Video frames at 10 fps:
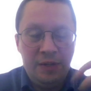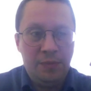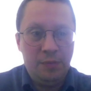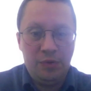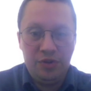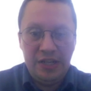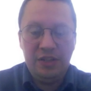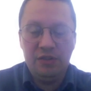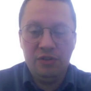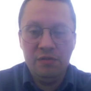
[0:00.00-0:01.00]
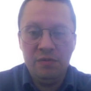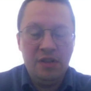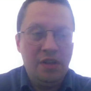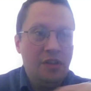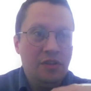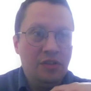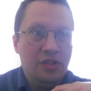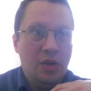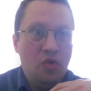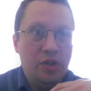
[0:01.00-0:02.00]
think in particular,
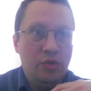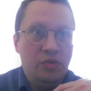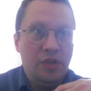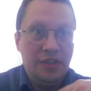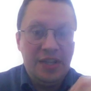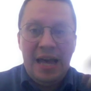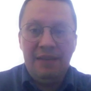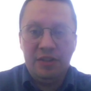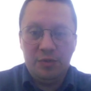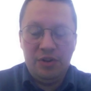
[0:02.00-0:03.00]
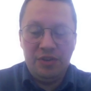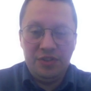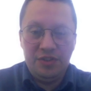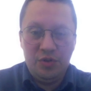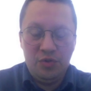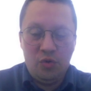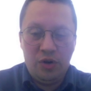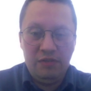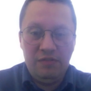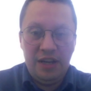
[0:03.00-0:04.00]
someone who doesn't have experience as a student
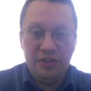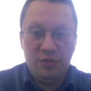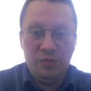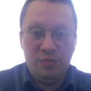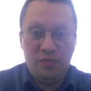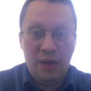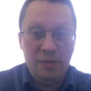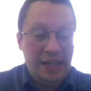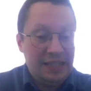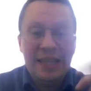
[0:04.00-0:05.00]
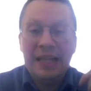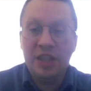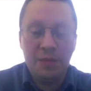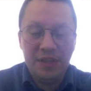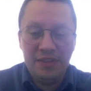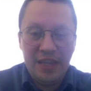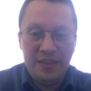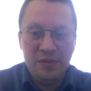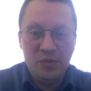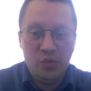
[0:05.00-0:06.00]
org advisor, probably that's not something
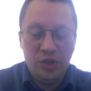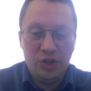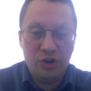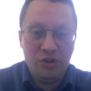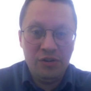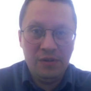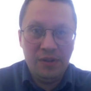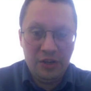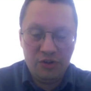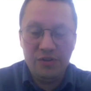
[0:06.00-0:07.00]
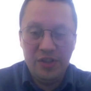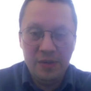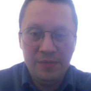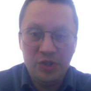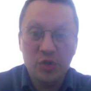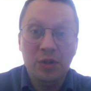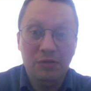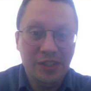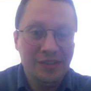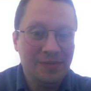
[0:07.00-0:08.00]
that would occur to them
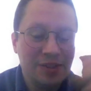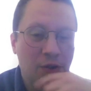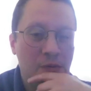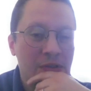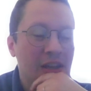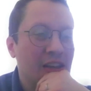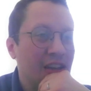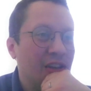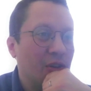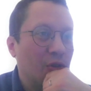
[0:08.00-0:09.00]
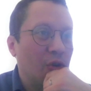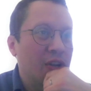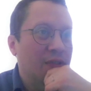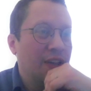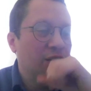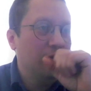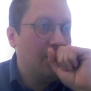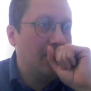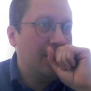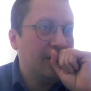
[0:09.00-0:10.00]
intuitively. So great. Thank you
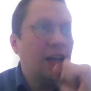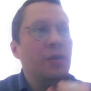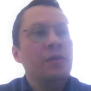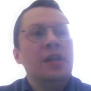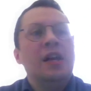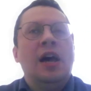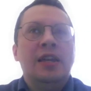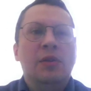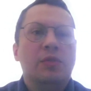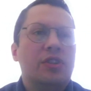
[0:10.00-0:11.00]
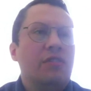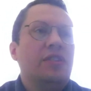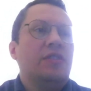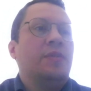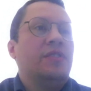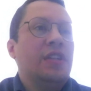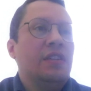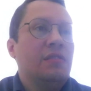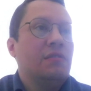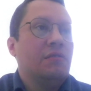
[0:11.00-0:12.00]
very much. Yeah, I was curious, but
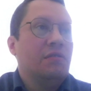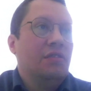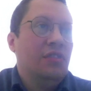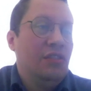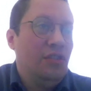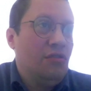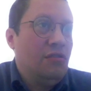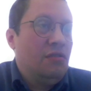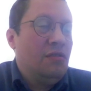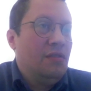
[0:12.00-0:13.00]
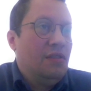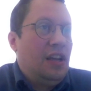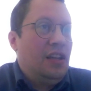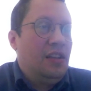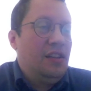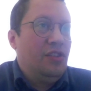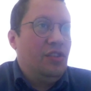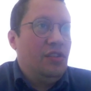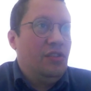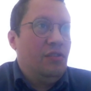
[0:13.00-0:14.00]
since your
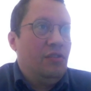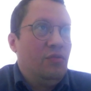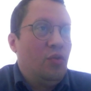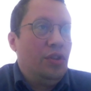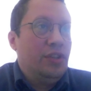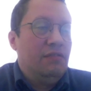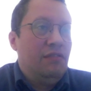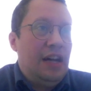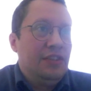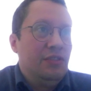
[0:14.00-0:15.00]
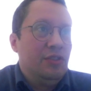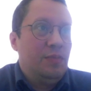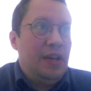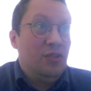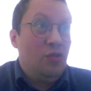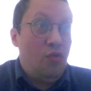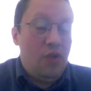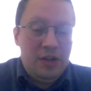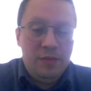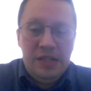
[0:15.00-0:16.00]
your role as advisor spanned
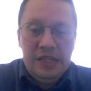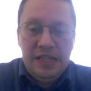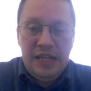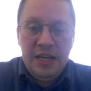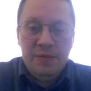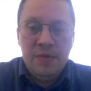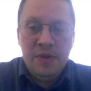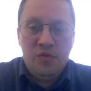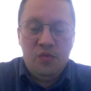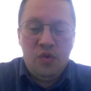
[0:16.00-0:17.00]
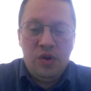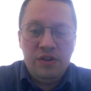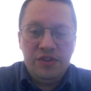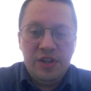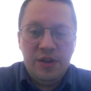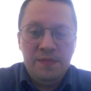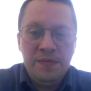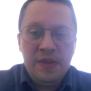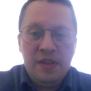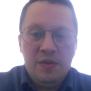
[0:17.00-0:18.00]
quite a bit of time, what are
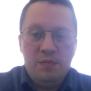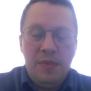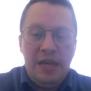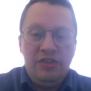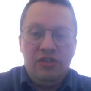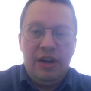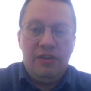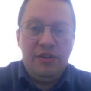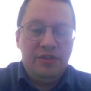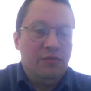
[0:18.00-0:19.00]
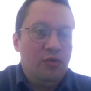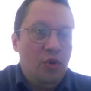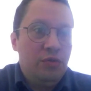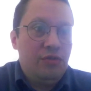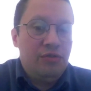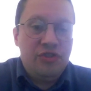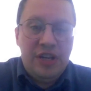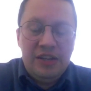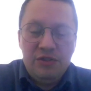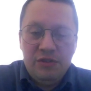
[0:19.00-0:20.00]
some major areas of growth or
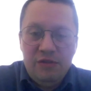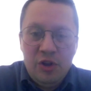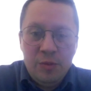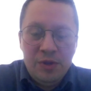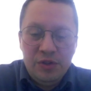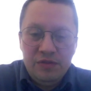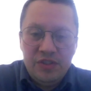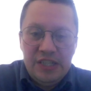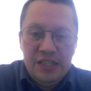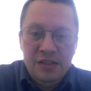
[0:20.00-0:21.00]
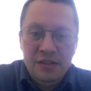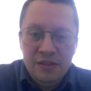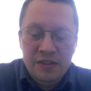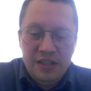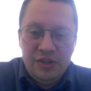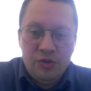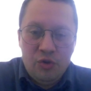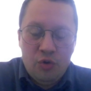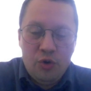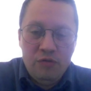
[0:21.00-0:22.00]
change or development you've seen in your
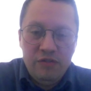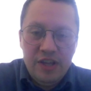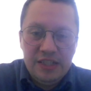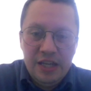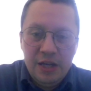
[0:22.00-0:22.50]
org over that